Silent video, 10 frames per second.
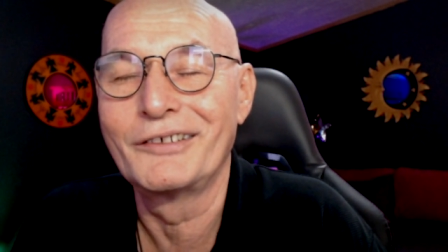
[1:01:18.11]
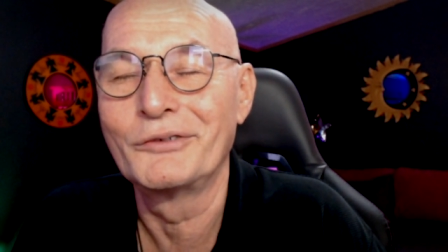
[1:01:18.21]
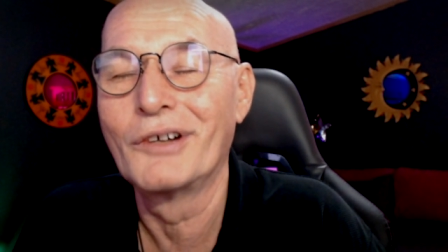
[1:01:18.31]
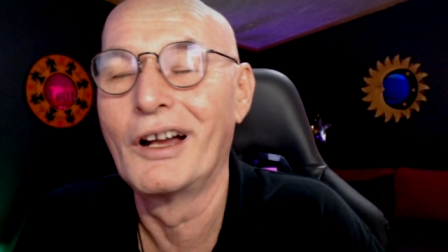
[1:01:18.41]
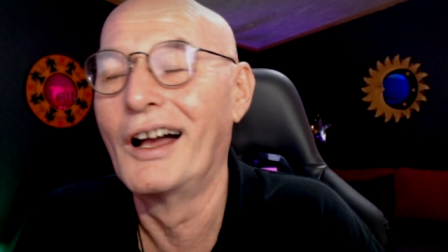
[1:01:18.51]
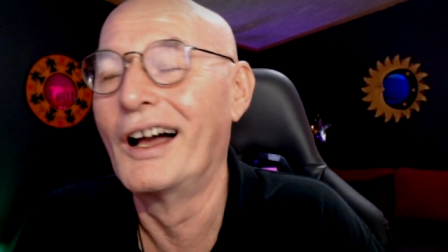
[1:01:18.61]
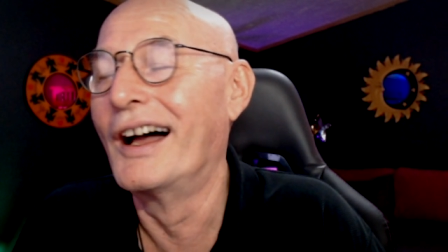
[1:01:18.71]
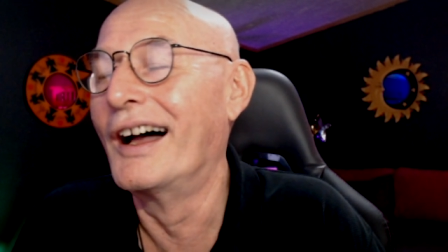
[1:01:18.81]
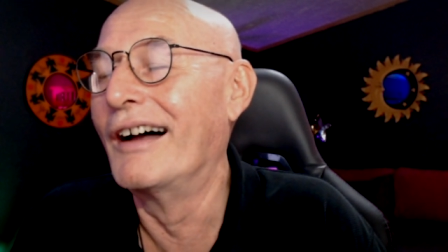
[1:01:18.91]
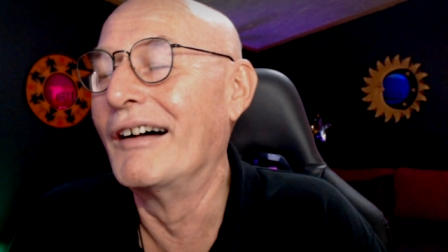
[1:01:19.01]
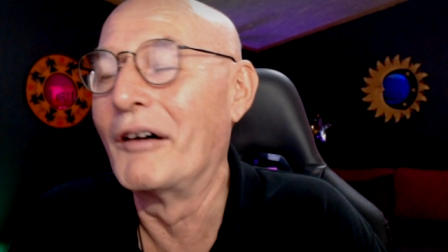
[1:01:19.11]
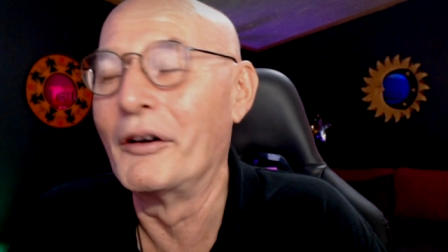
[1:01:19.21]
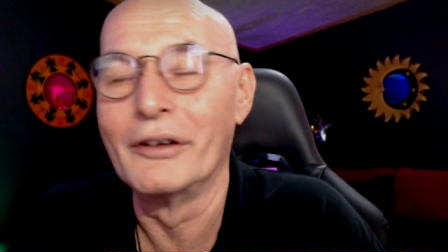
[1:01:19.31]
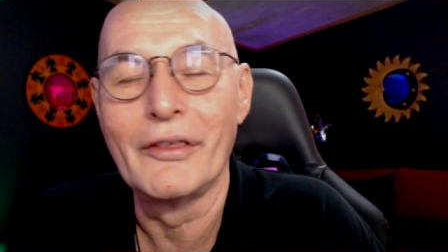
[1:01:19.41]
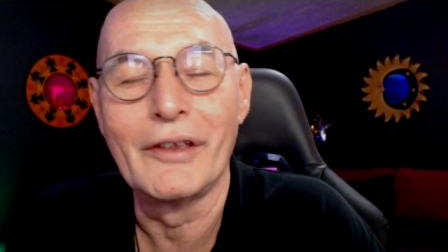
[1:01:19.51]
to
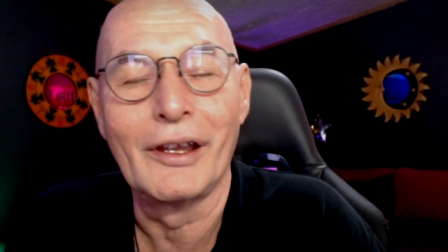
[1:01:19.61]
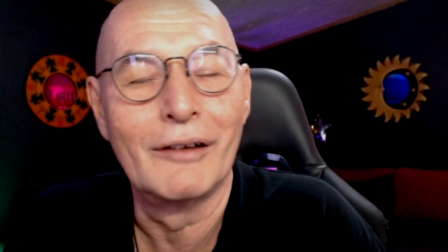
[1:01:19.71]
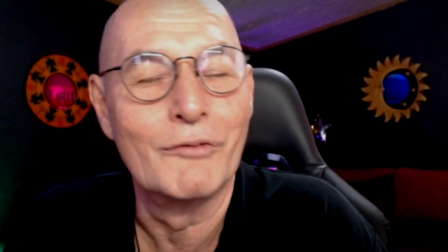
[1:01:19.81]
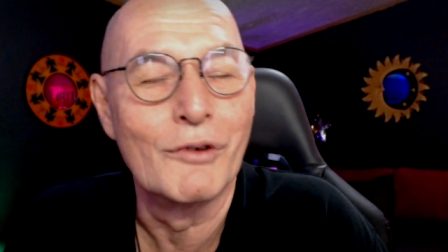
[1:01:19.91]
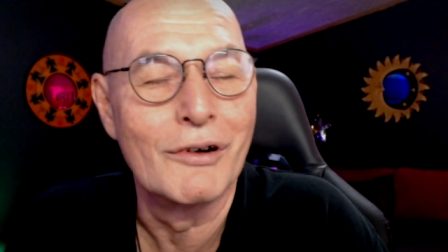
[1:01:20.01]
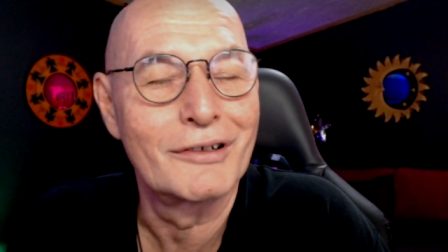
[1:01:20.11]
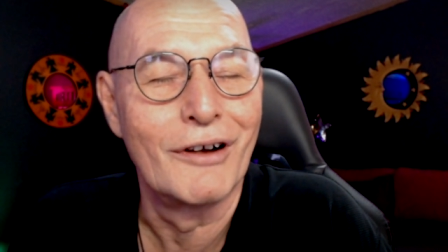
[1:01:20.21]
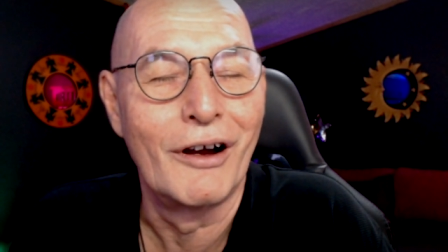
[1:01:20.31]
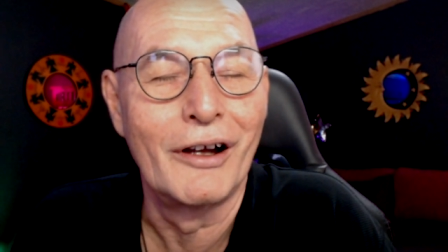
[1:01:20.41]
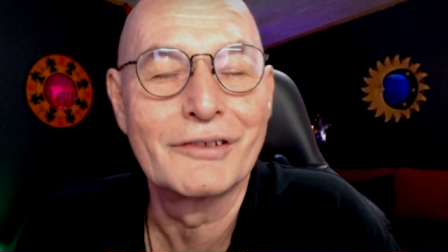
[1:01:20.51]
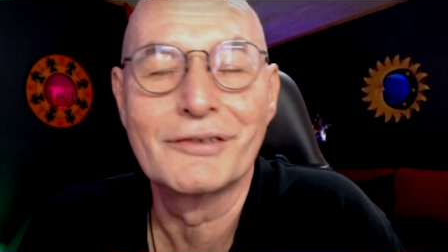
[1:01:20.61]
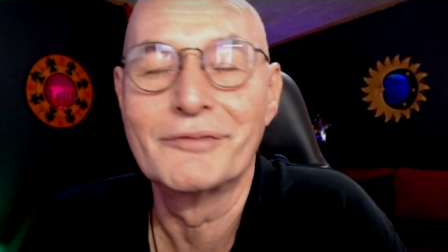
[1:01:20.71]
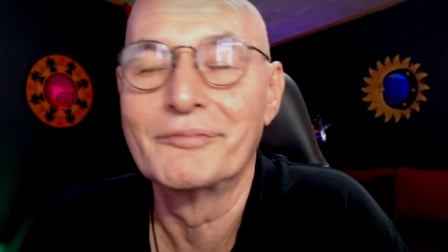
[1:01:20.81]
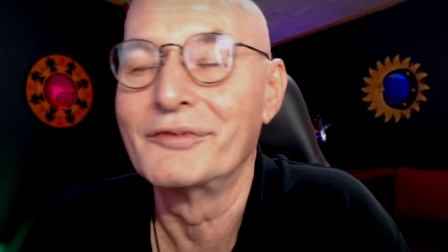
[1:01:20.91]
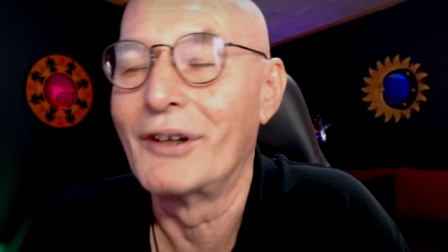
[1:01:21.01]
honor their war
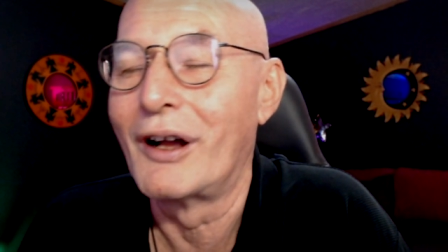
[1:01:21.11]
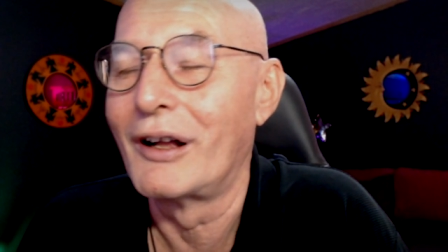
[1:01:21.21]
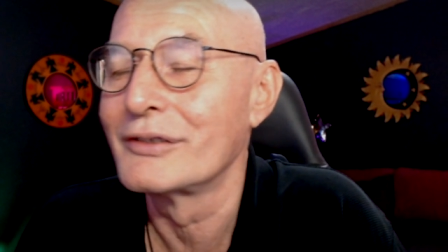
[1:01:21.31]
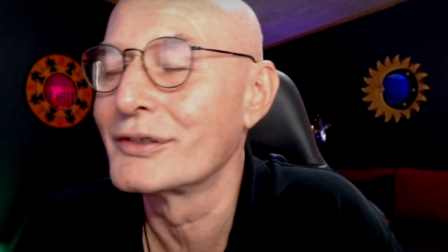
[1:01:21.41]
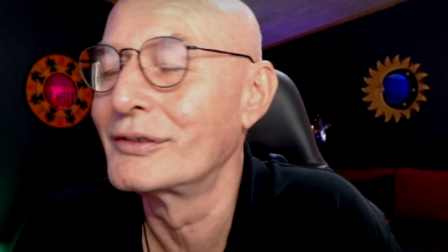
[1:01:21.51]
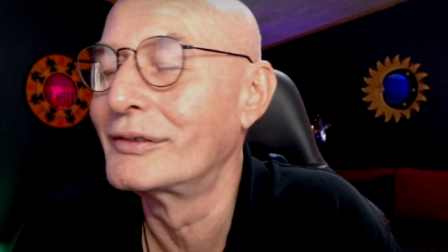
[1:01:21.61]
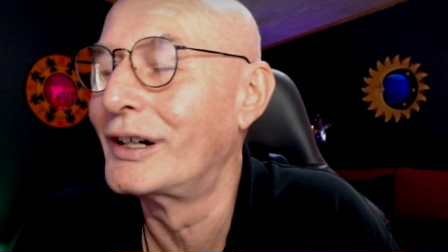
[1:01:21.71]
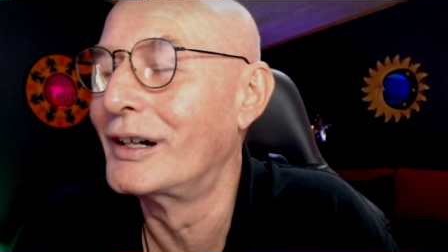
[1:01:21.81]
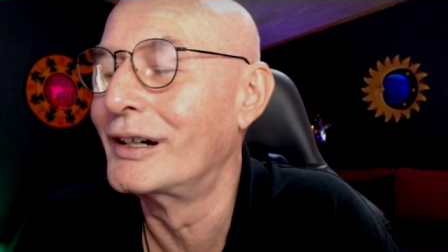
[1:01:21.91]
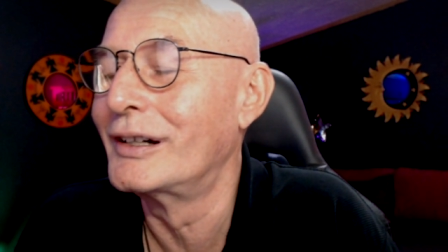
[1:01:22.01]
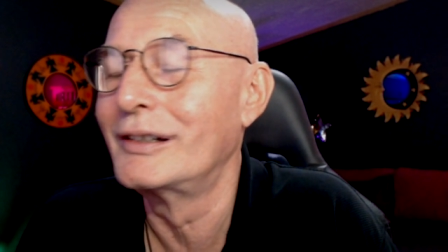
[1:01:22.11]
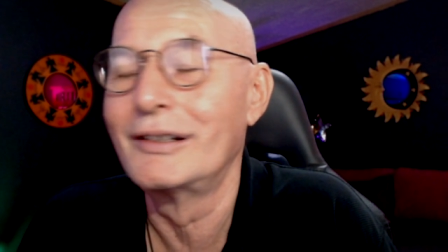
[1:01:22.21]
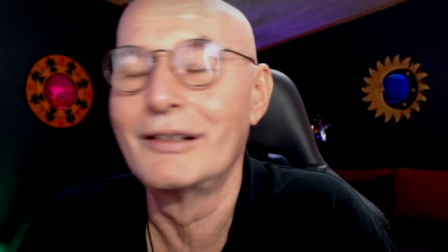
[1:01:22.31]
gods, you know, also uh,